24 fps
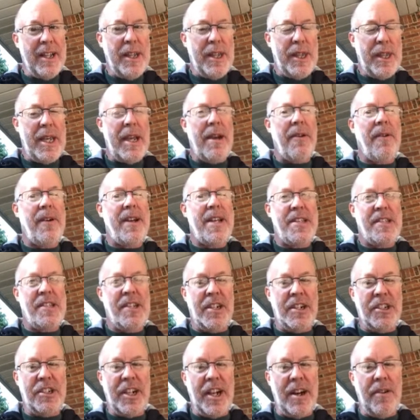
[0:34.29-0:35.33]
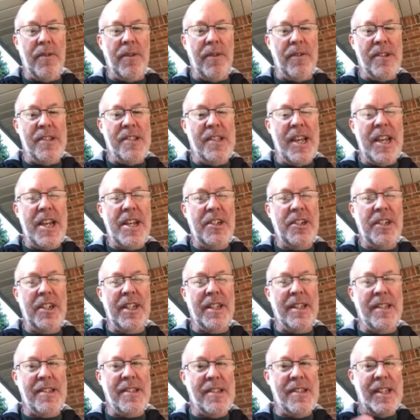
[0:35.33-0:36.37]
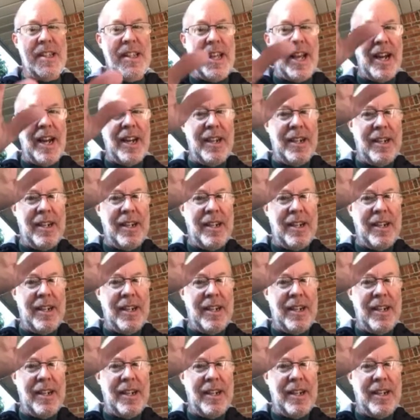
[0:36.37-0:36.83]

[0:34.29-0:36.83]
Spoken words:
theories and generalizations that